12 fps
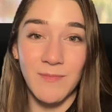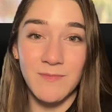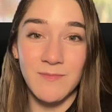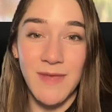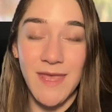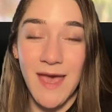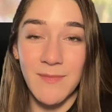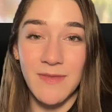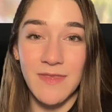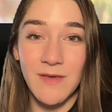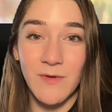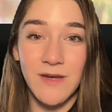So I'm
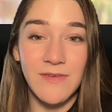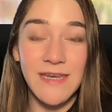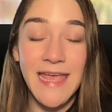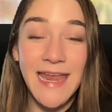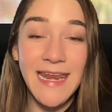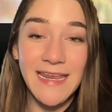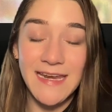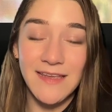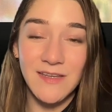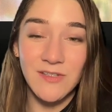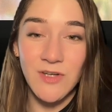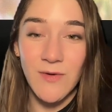really not one
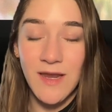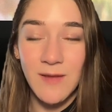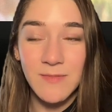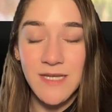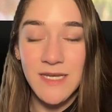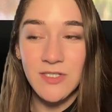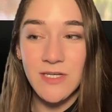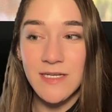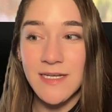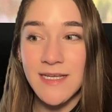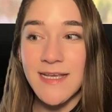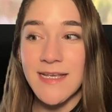to nitpick the
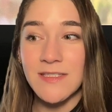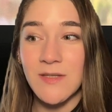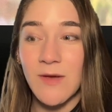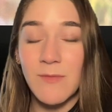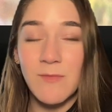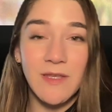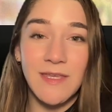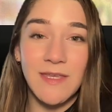crap out of it.